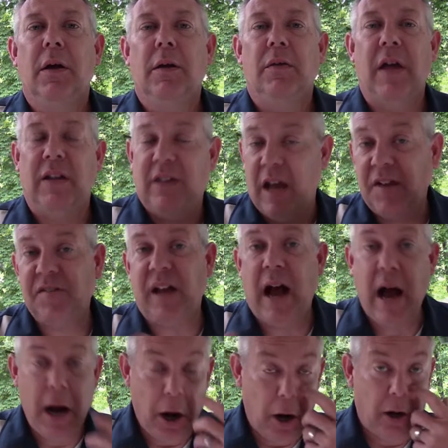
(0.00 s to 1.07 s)
they test
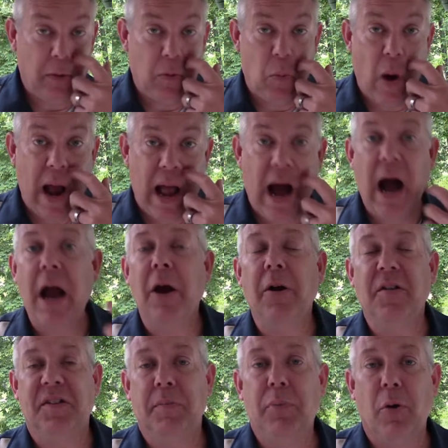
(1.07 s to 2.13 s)
iron and why iron
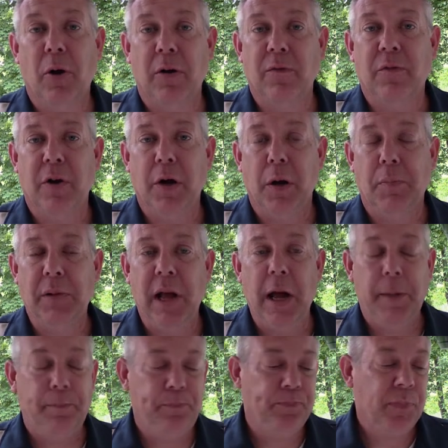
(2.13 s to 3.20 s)
is important for your
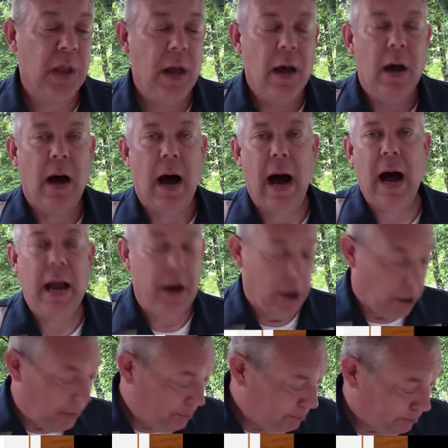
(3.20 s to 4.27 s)
blood.
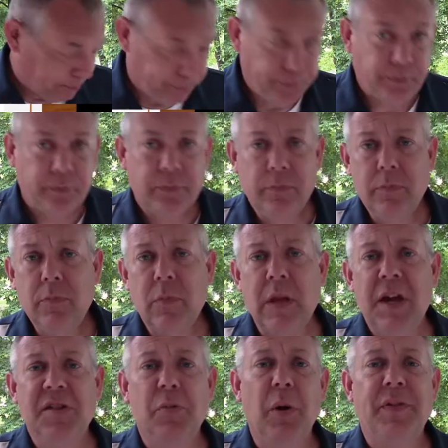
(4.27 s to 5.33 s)
Iron
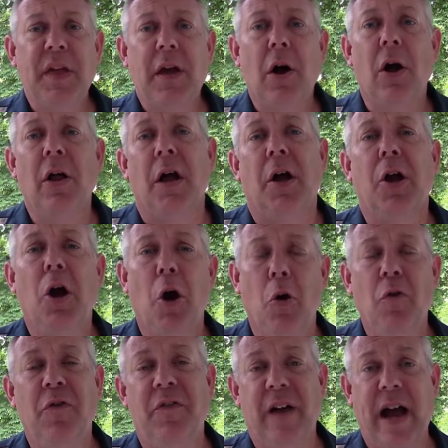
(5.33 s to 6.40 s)
is what they call a
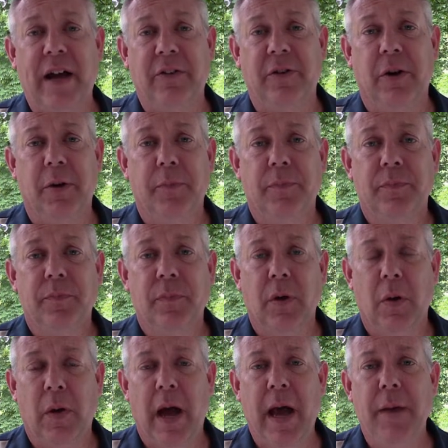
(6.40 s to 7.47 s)
cofactor,
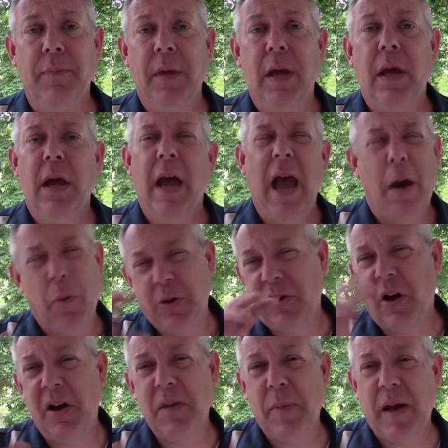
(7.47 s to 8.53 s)
okay? And we'll
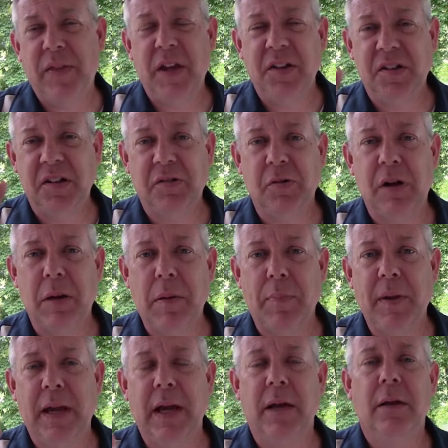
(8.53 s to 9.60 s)
talk about these, these will come
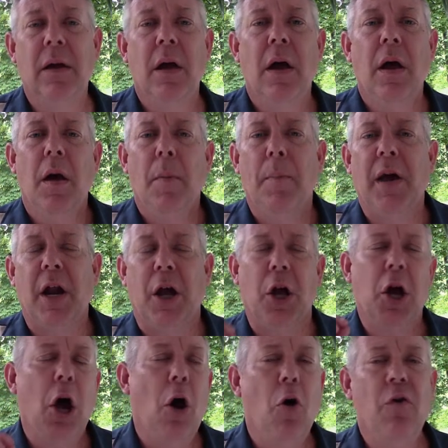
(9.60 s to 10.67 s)
up again. But a
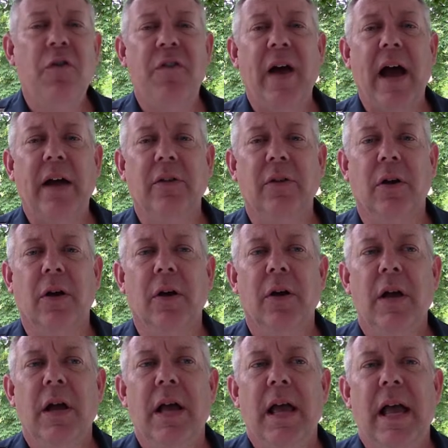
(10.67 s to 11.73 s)
cofactor
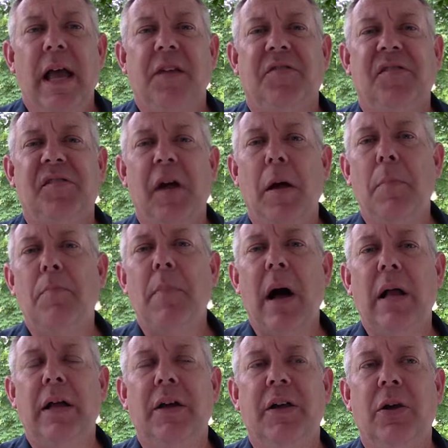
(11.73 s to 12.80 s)
is some
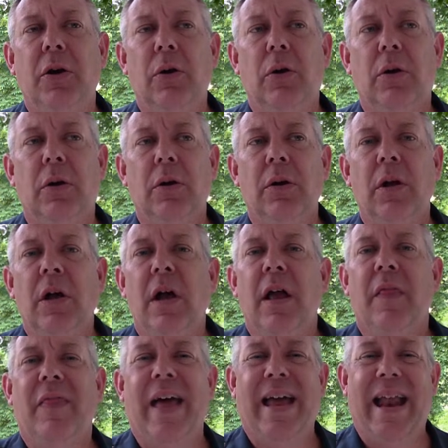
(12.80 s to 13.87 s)
molecule
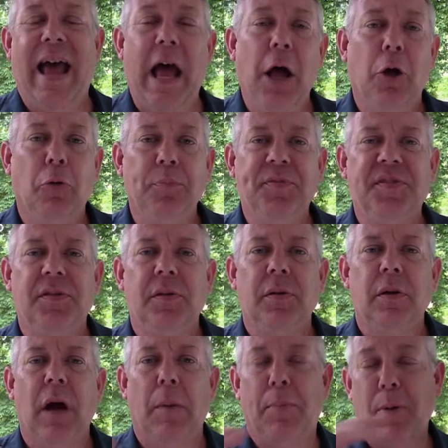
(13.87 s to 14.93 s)
that helps
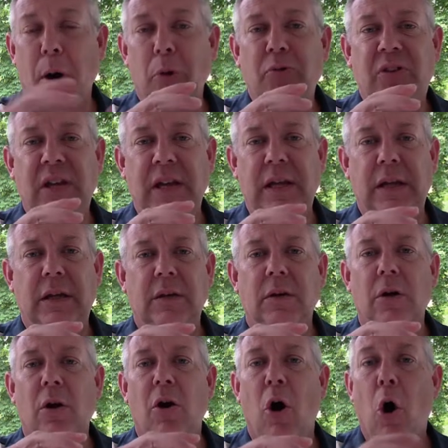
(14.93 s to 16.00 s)
a protein
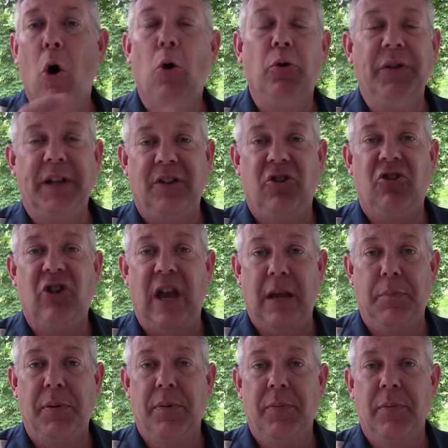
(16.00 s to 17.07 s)
hold its
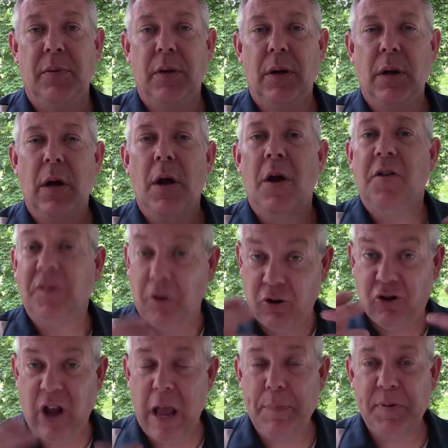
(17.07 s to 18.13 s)
shape. So
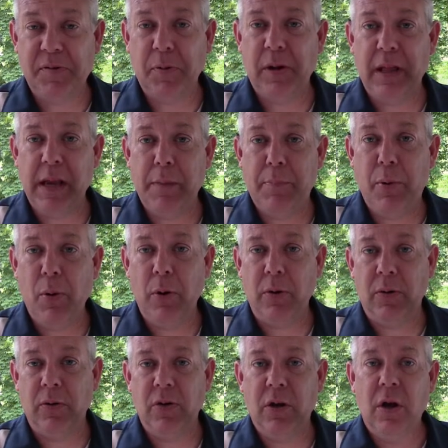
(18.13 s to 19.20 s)
shape is really
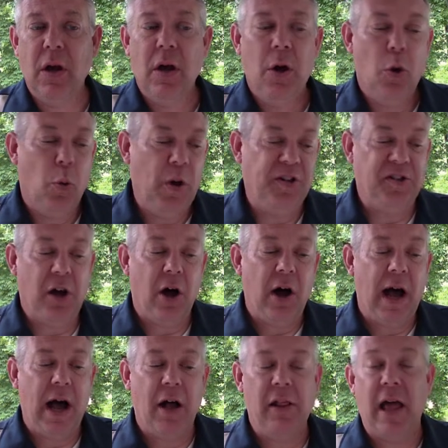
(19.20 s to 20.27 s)
important. We saw
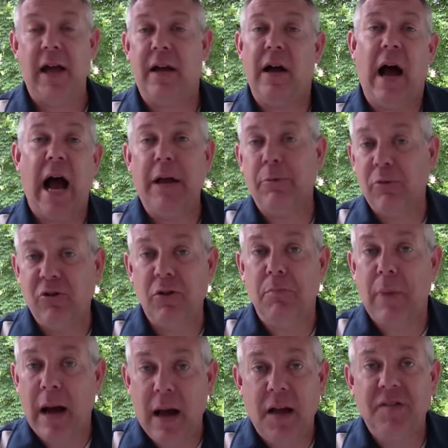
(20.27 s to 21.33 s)
how like hydrogen
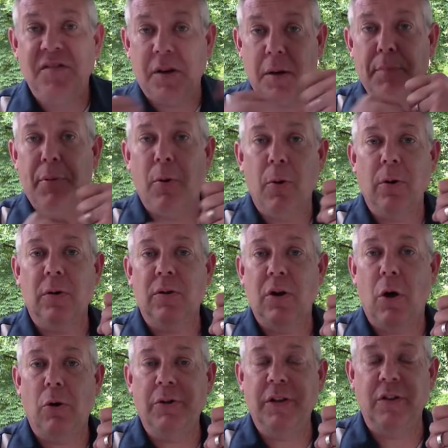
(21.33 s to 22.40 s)
bonds are important to
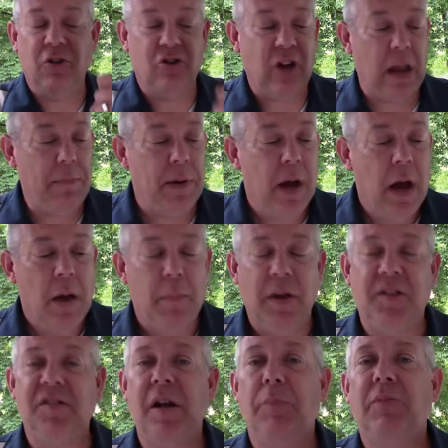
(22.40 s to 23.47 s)
holding the shape,
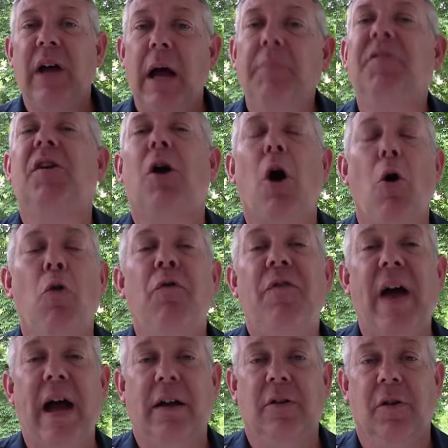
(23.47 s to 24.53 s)
but sometimes
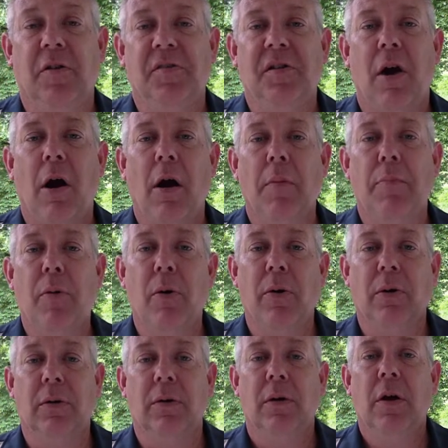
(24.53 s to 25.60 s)
cofactors are
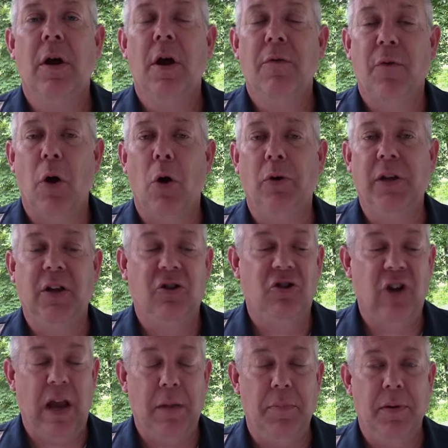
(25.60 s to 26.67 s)
important for holding
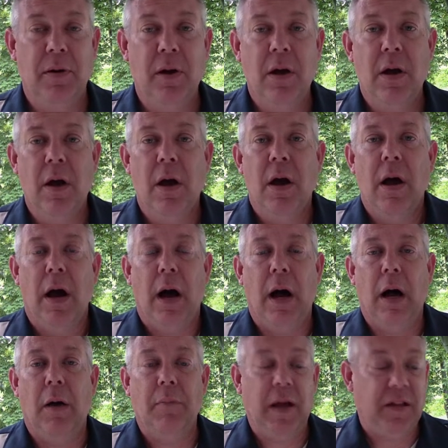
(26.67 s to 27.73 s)
shape.
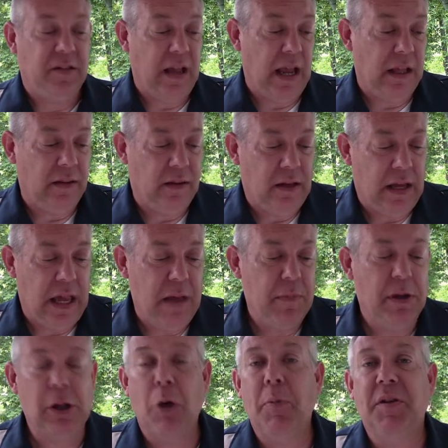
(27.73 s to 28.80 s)
Um, and, and
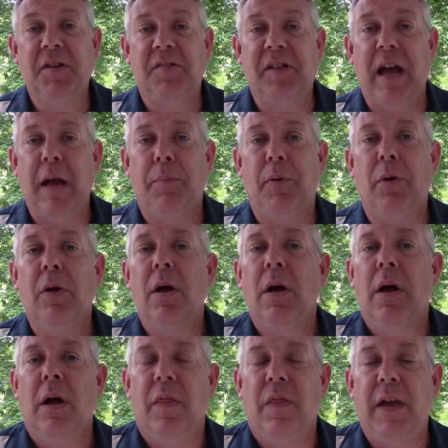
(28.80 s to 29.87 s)
hemoglobin's example,
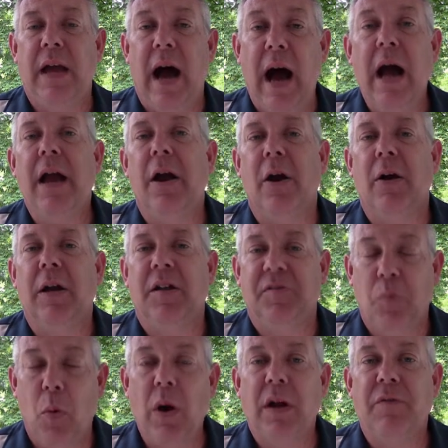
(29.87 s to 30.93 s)
the iron is
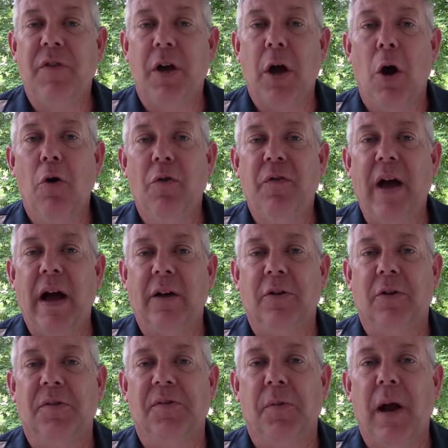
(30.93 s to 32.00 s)
one of the
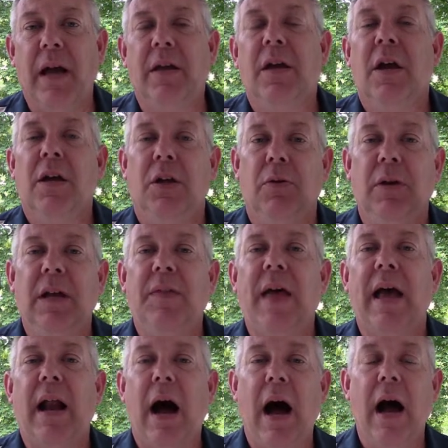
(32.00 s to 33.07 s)
cofactors, right? You need
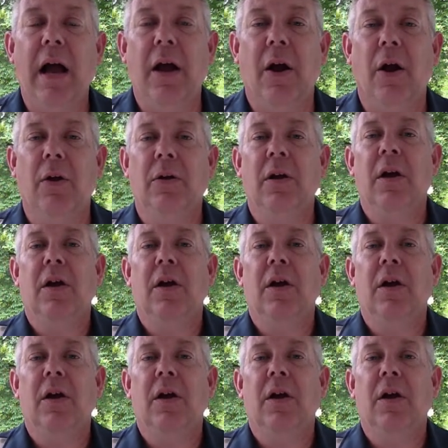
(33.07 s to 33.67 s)
that iron